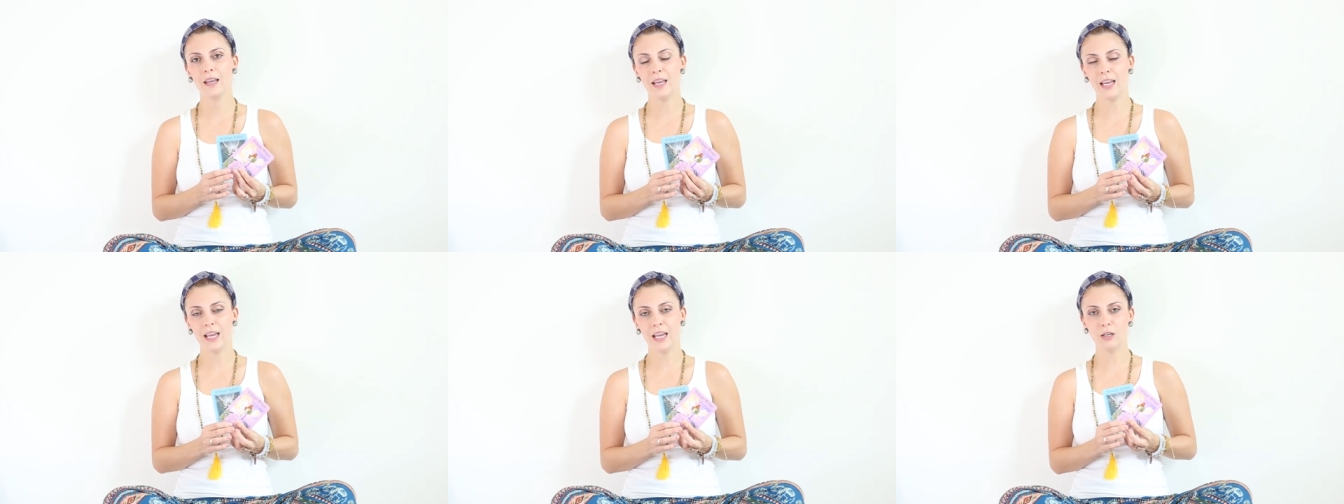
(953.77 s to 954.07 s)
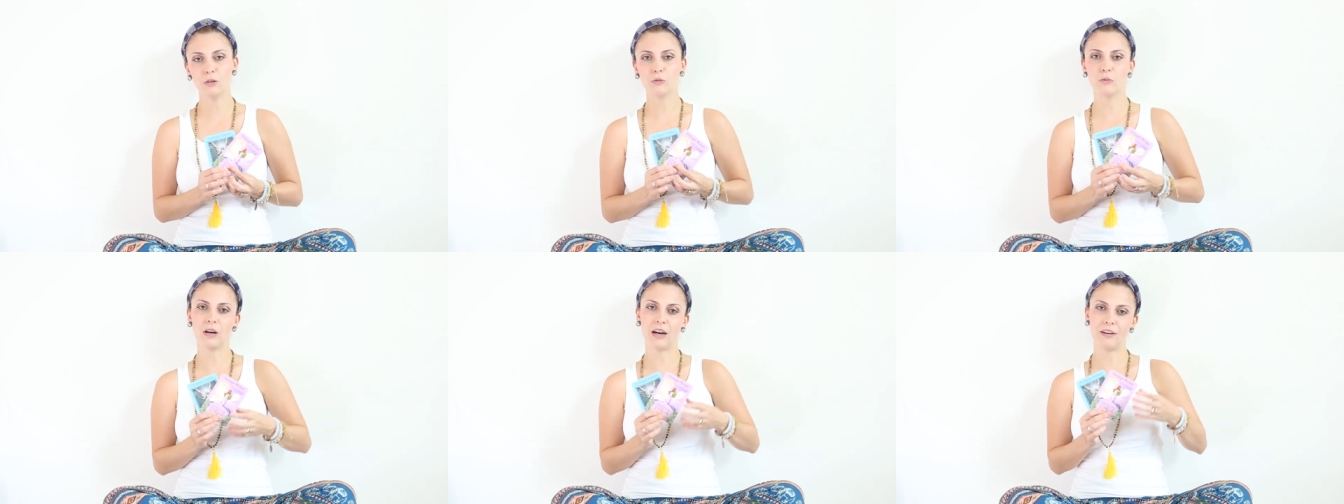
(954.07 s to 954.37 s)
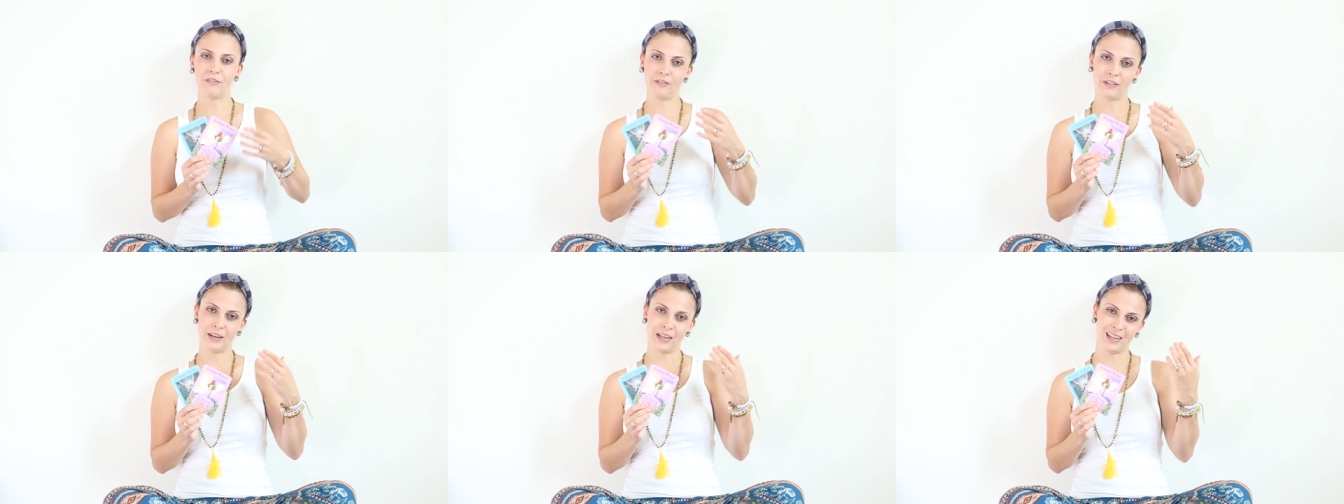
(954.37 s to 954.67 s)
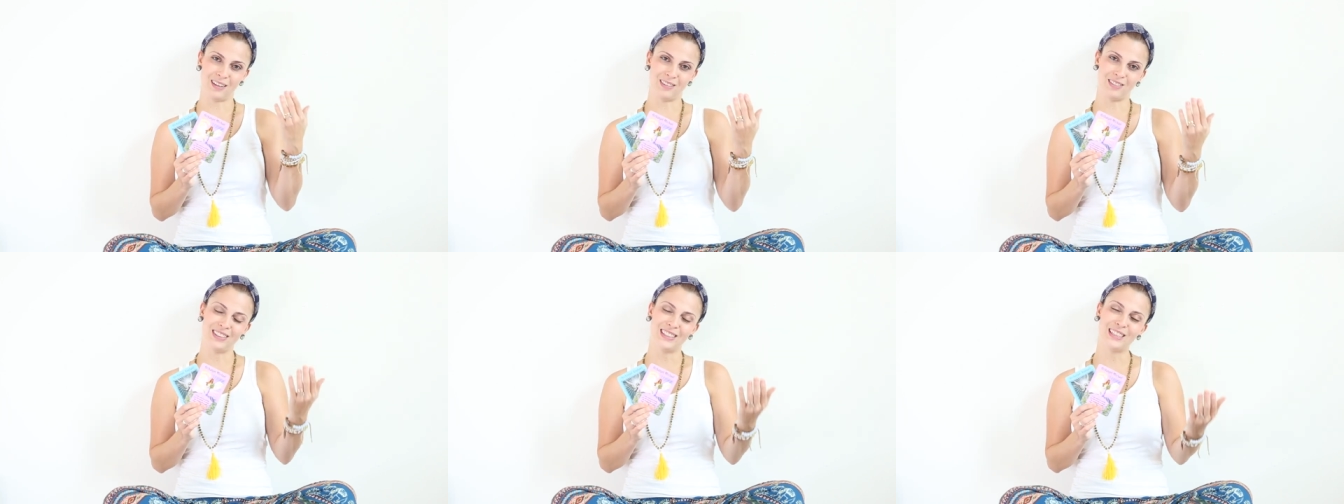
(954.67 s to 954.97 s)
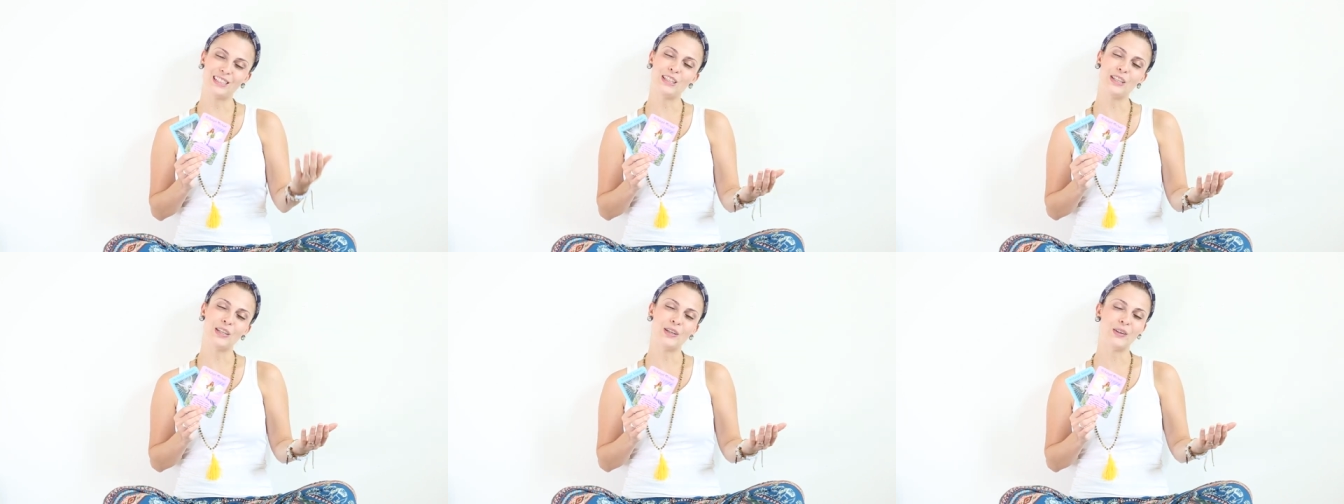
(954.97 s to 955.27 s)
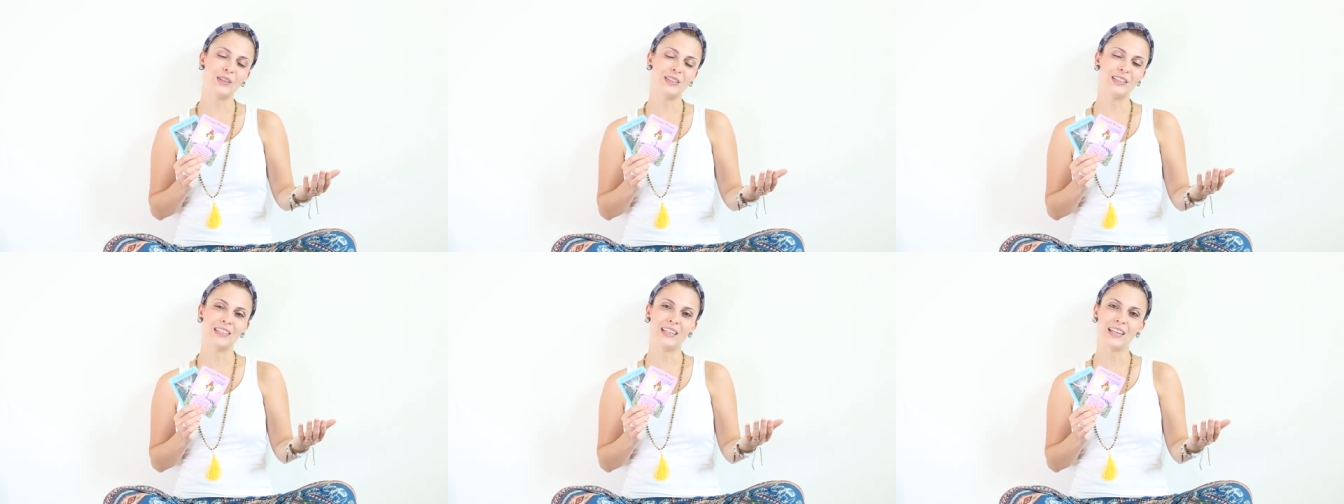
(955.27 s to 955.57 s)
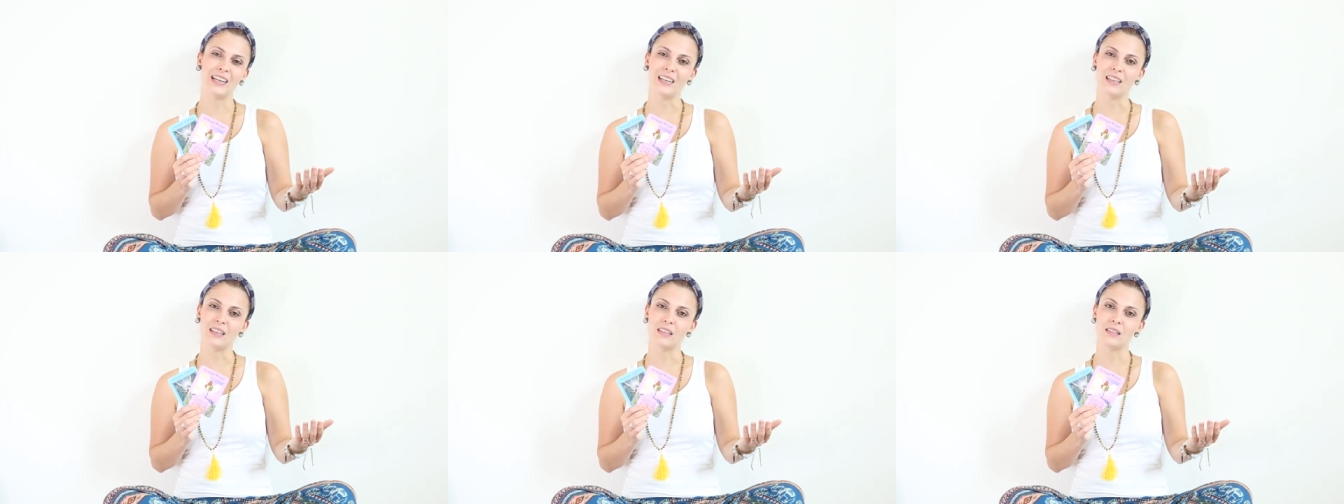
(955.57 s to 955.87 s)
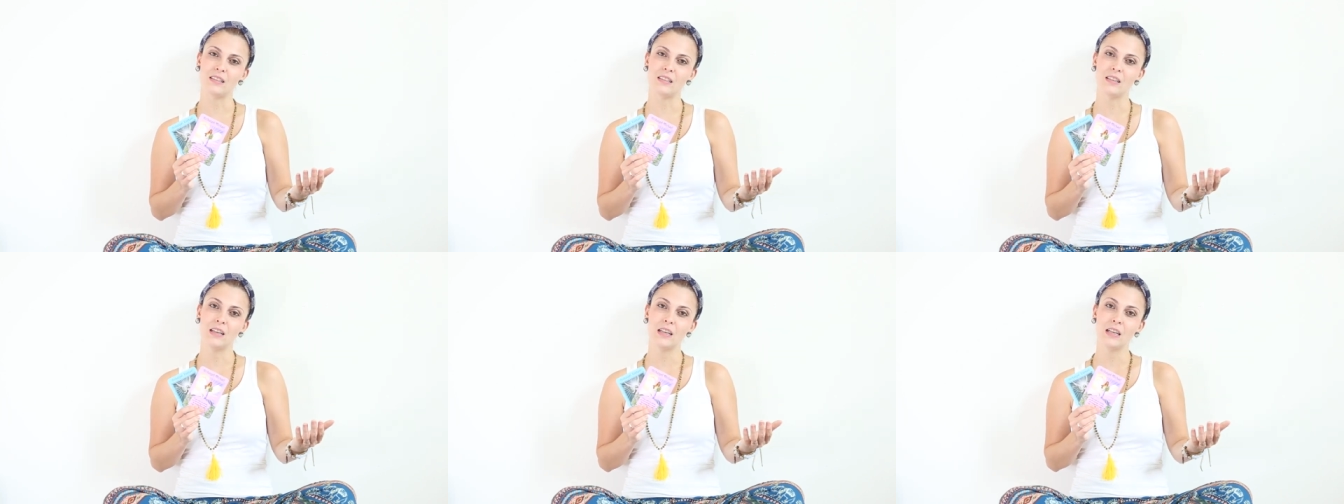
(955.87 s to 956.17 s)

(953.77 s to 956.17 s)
and Raphael in the other hand